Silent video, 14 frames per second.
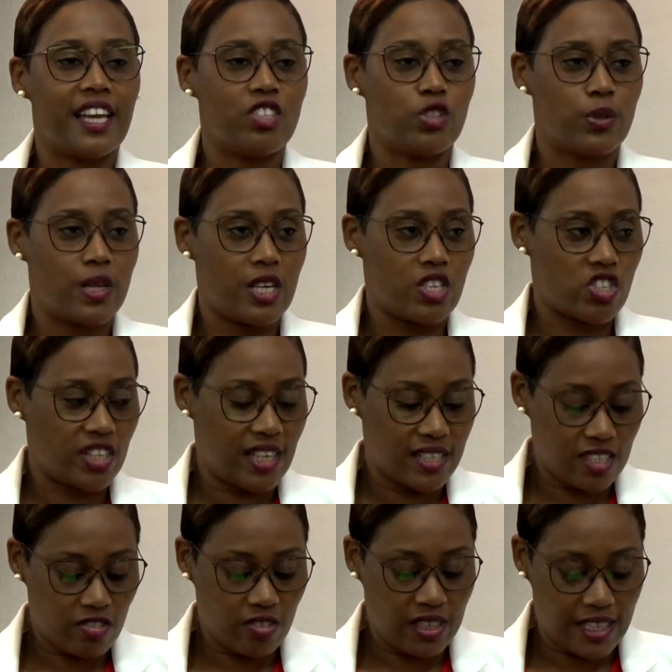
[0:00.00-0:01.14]
education as
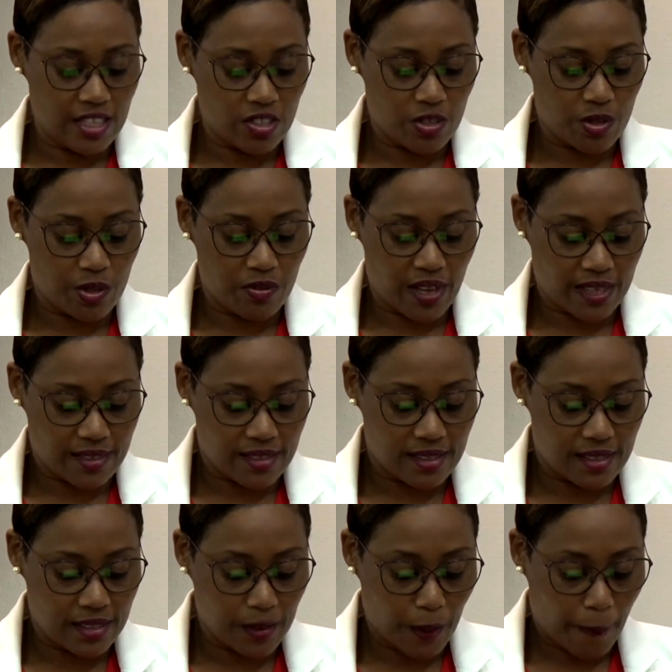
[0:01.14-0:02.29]
it relates to the
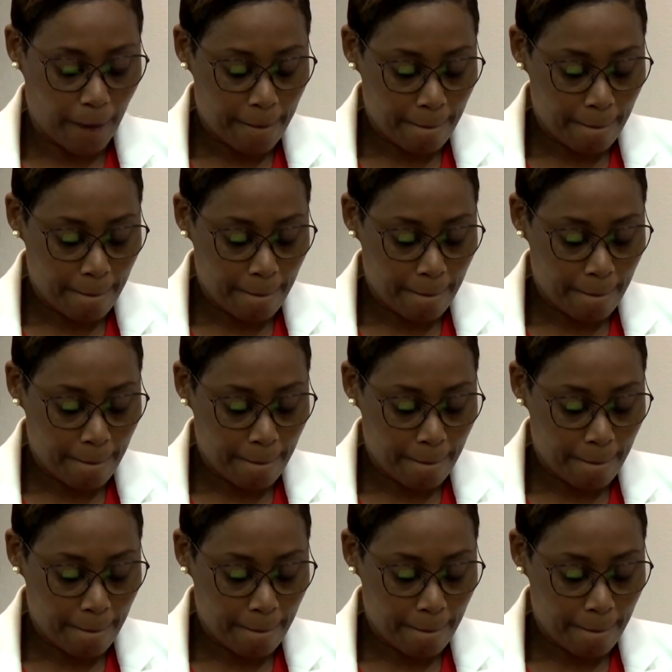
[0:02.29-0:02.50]
vaccine.